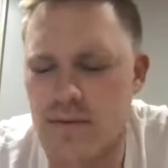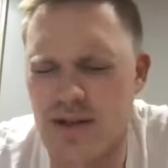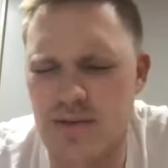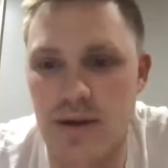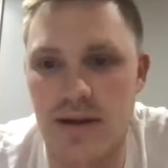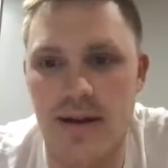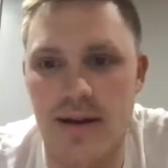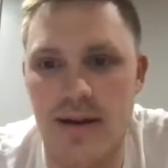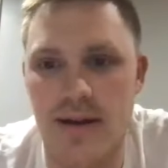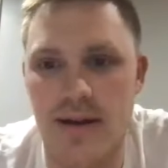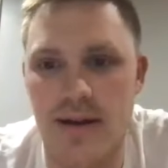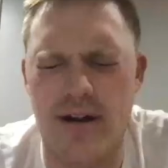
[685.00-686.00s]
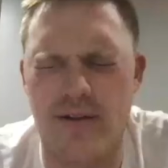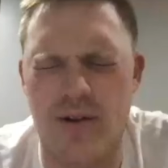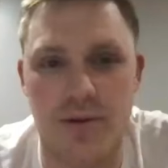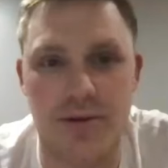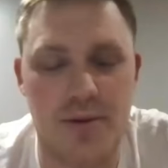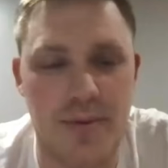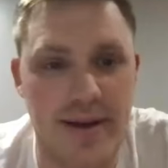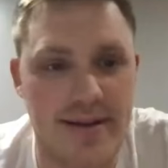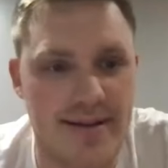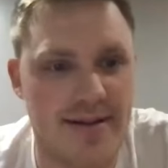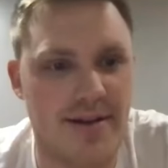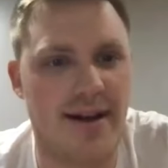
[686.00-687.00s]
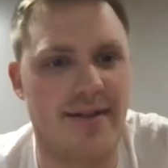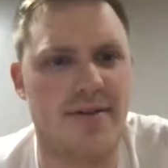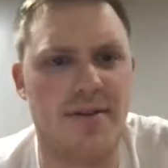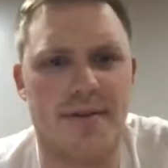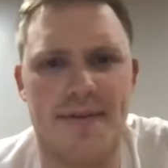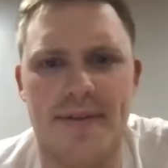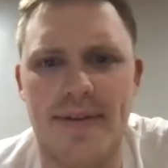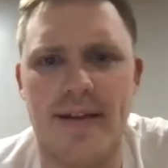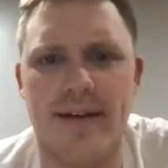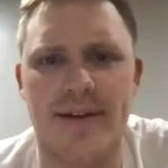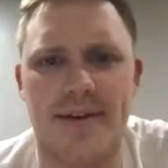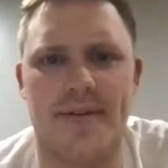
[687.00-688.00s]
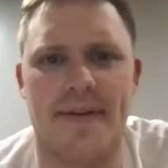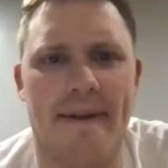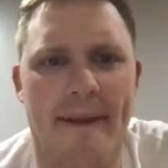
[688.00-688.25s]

Speak now, forever hold your peace until after the lesson.